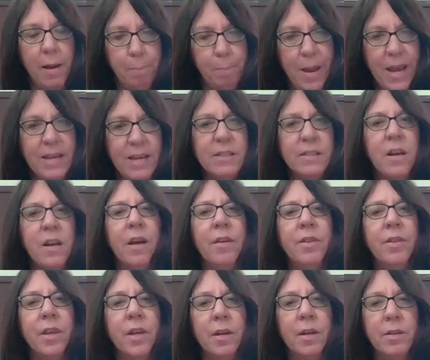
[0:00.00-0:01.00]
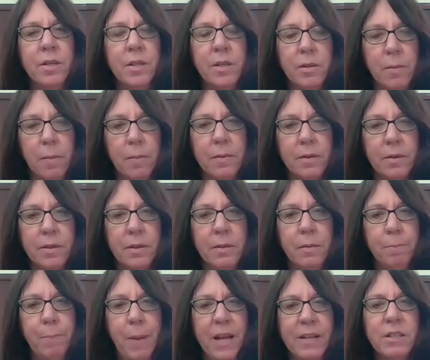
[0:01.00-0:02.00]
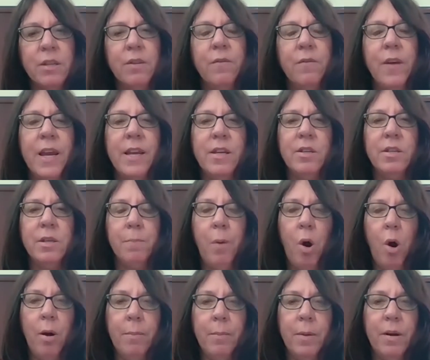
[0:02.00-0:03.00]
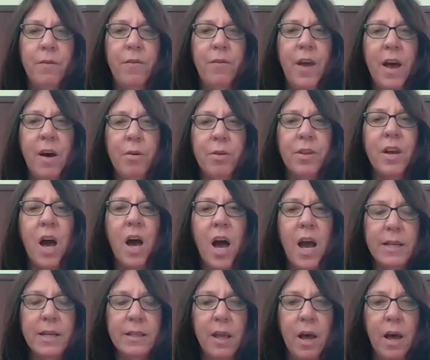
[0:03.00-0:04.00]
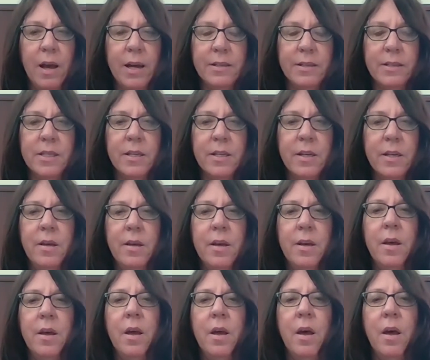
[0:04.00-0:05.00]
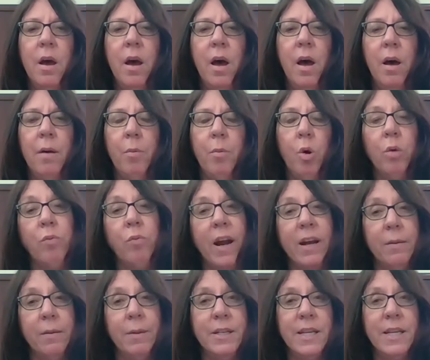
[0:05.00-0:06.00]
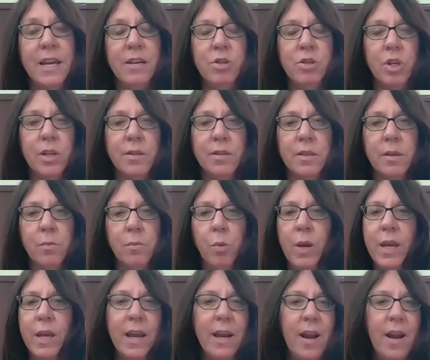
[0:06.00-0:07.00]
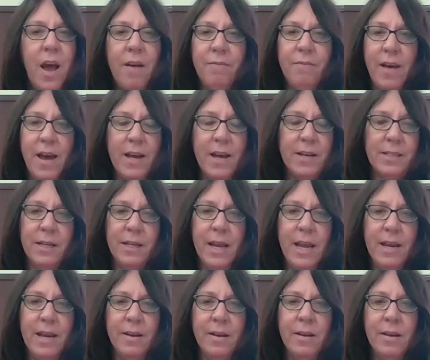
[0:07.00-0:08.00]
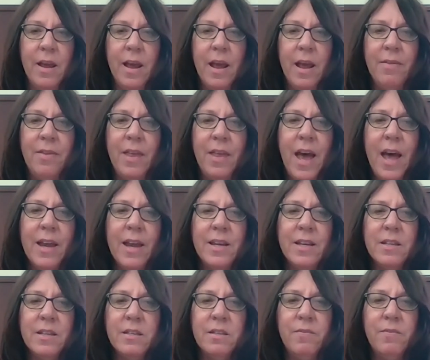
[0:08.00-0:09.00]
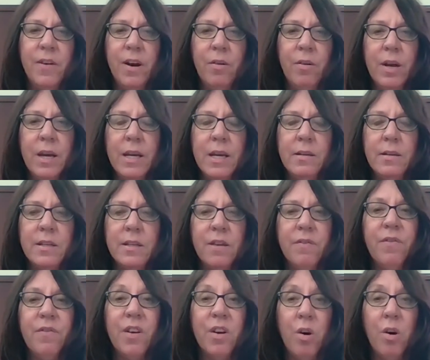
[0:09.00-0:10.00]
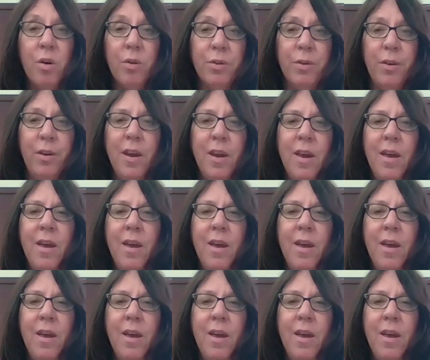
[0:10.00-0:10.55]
based on the Pennsylvania Department of Health guidelines or recommendations, we cannot vaccinate. And that is very difficult